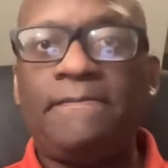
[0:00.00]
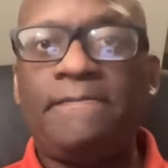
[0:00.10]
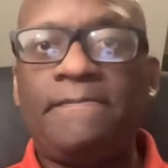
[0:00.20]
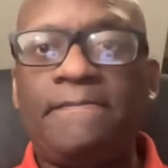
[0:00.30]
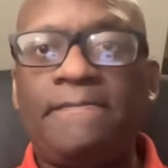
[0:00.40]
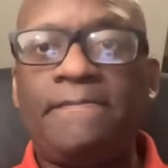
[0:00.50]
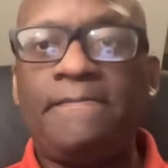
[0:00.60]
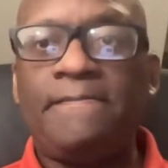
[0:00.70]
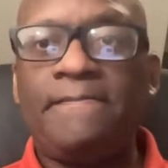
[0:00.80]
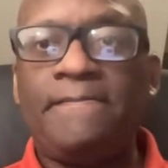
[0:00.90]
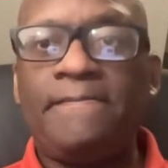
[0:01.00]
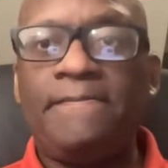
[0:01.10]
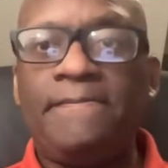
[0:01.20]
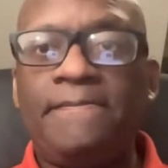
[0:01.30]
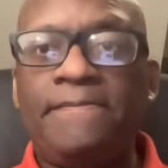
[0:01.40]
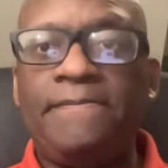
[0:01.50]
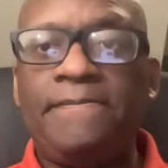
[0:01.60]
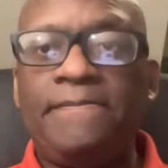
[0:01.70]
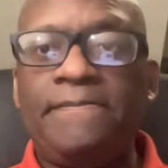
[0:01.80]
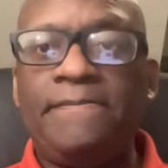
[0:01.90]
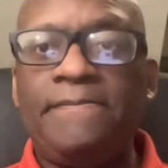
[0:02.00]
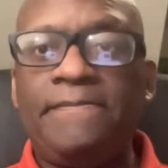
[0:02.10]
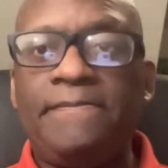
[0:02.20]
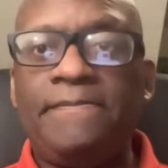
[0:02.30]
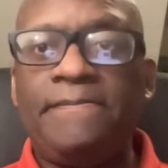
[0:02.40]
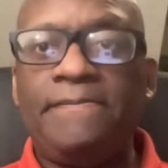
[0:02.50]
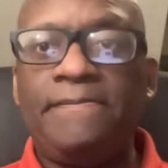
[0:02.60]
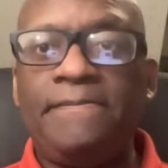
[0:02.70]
[no speech]